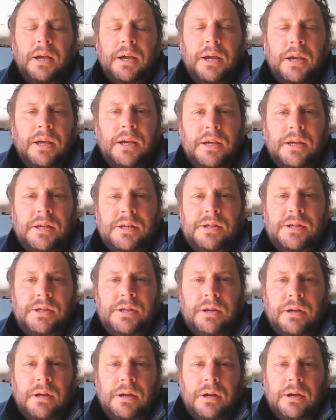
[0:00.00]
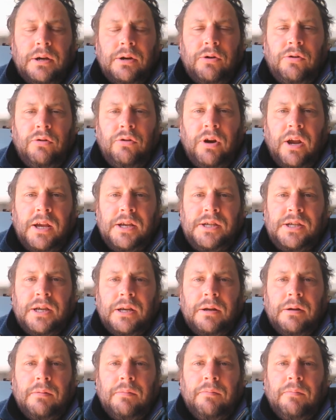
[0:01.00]
is
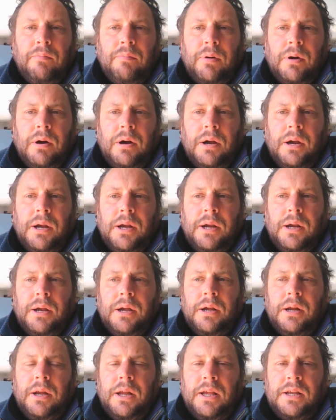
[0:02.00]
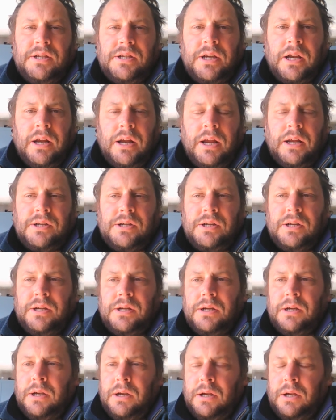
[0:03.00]
created by an interconnected
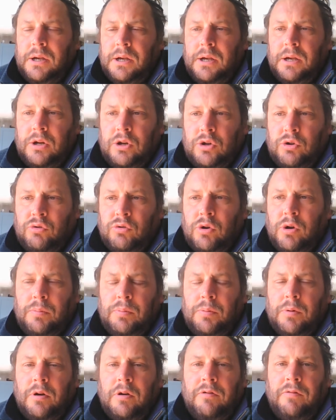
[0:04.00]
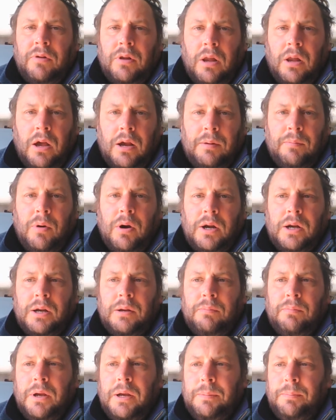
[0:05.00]
group of
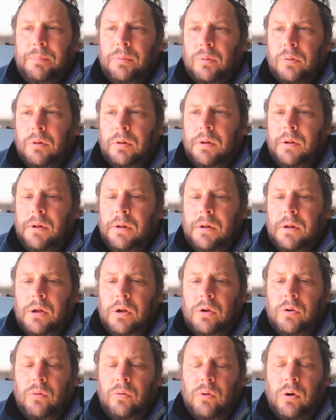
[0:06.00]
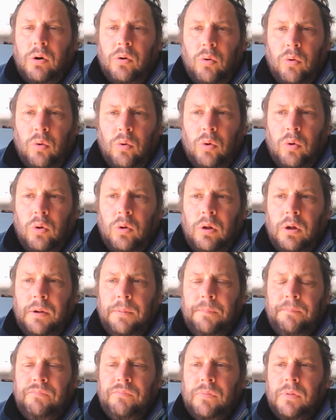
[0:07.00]
like-minded people who are all
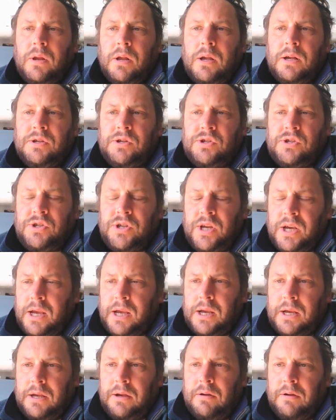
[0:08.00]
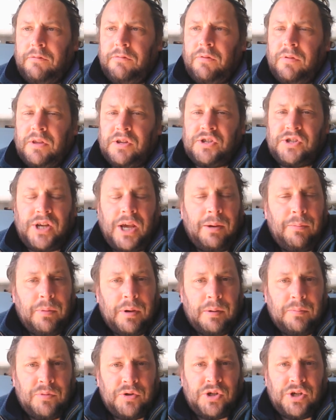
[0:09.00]
singing from the same
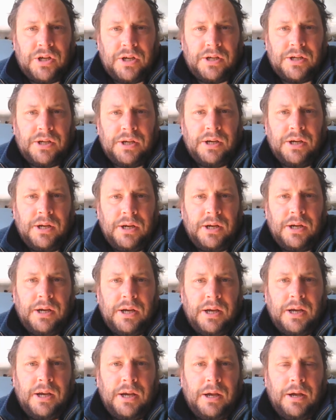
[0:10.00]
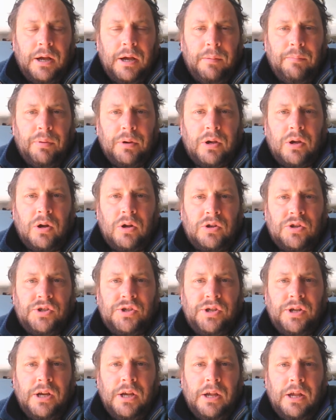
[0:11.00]
hymn sheet,
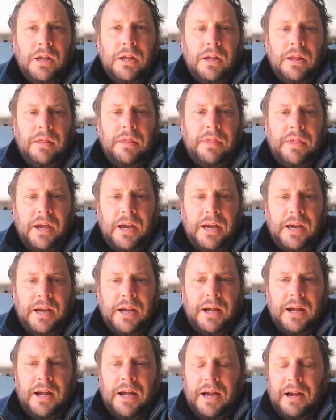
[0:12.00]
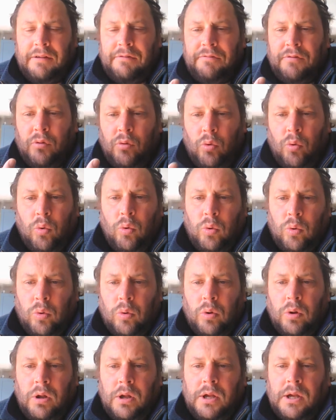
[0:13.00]
because they have
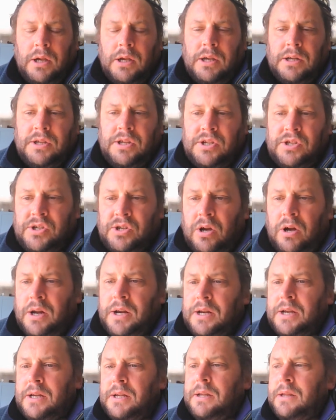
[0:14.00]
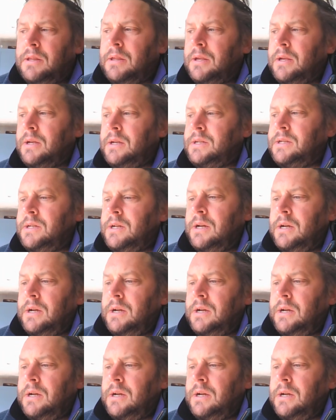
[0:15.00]
all decided that